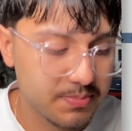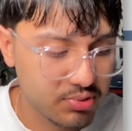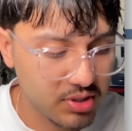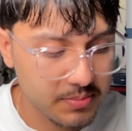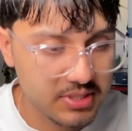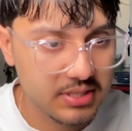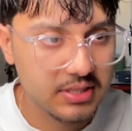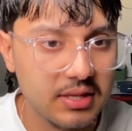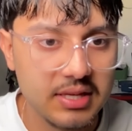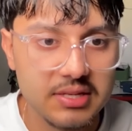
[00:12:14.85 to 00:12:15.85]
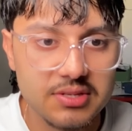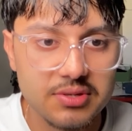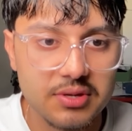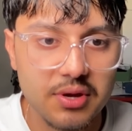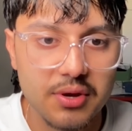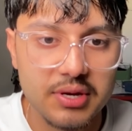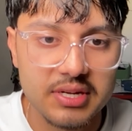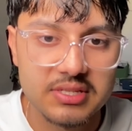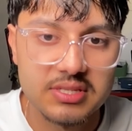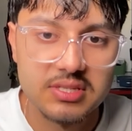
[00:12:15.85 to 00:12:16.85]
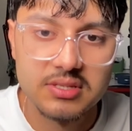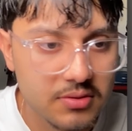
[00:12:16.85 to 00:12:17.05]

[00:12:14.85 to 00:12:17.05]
prompt into Codex,